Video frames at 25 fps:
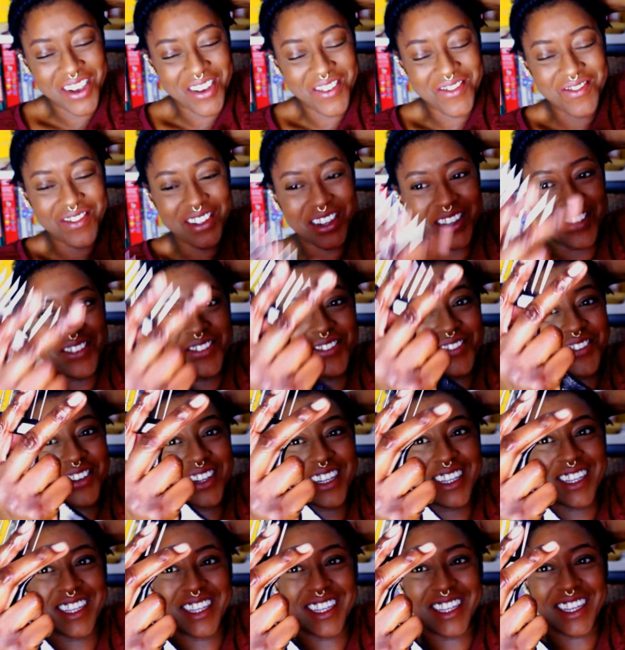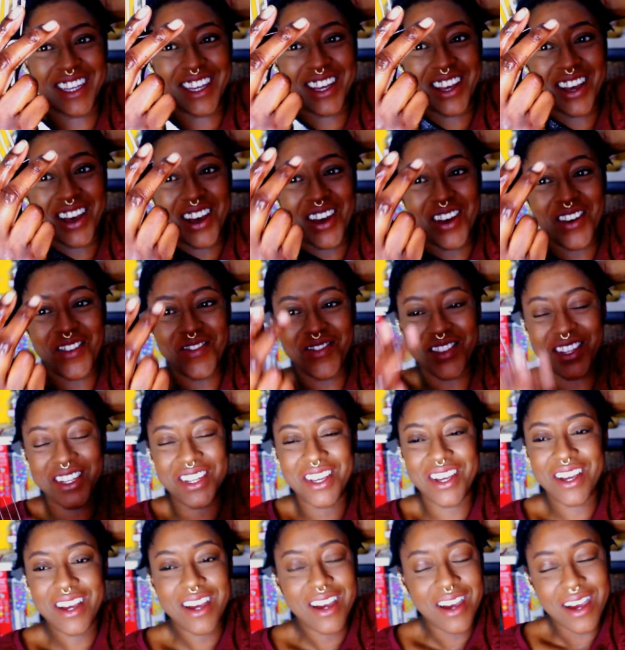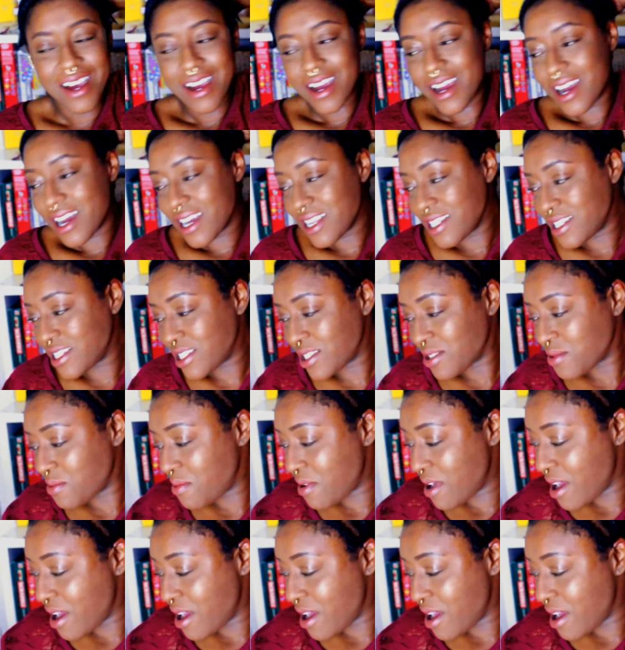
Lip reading: my freaking comb, and I swear.